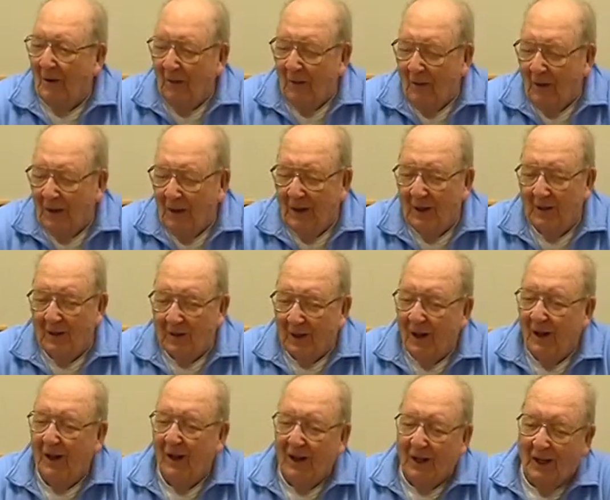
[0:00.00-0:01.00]
We
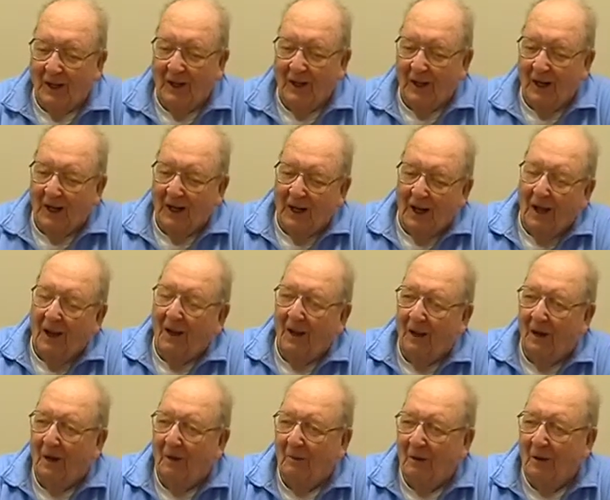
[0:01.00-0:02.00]
decided to get the heck out
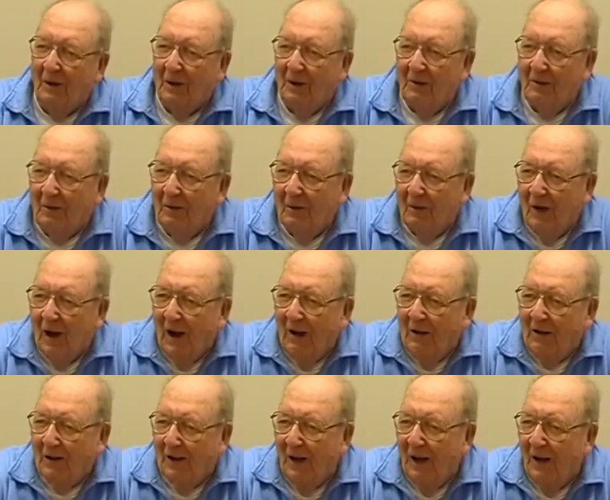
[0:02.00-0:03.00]
of there because we were
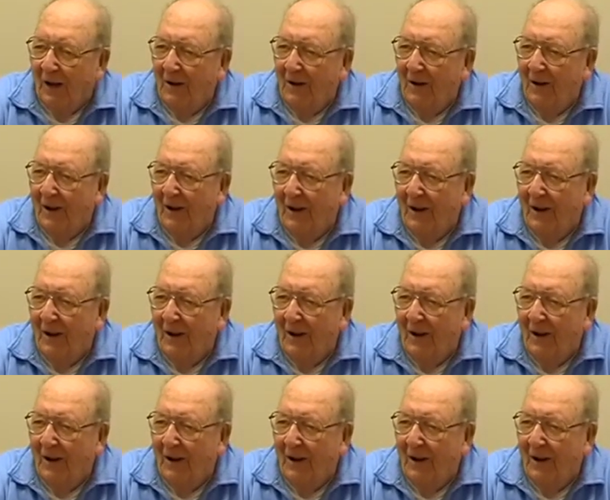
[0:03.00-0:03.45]
outgunned.